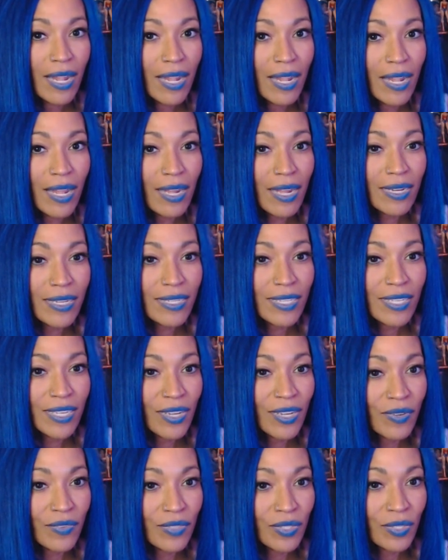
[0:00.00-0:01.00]
I need to
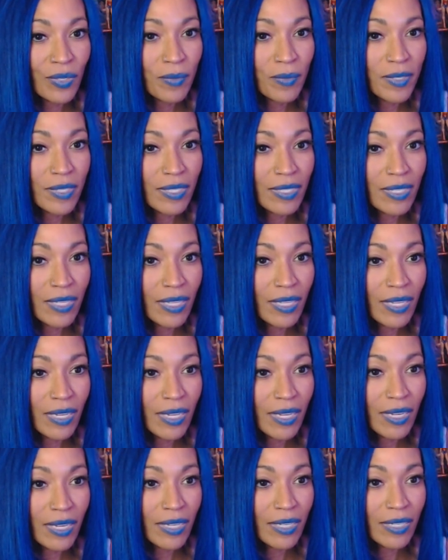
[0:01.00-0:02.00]
know if Scoops is still in
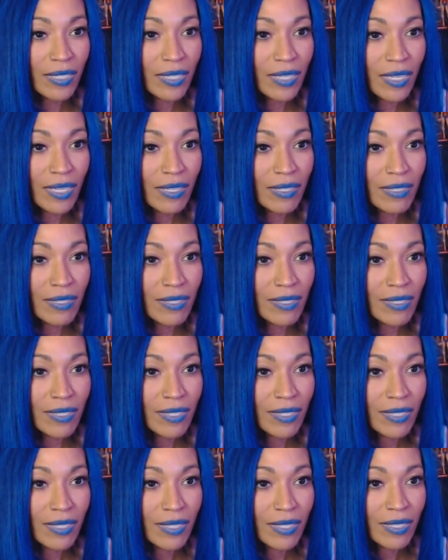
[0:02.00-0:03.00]
here because
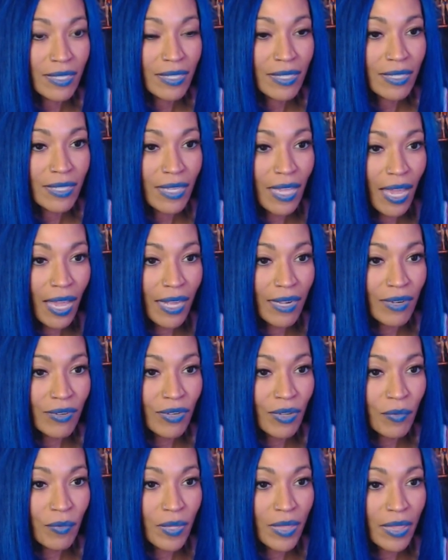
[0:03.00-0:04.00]
I don't
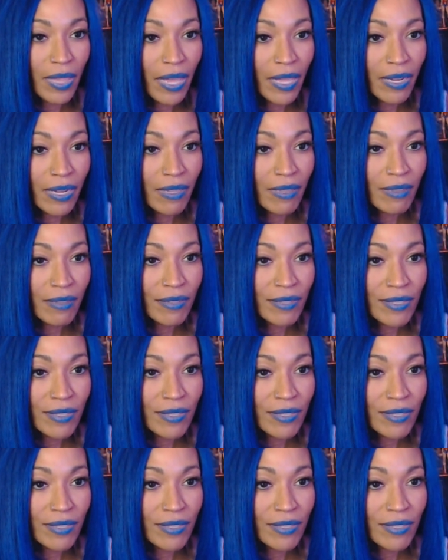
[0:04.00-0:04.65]
know what that is.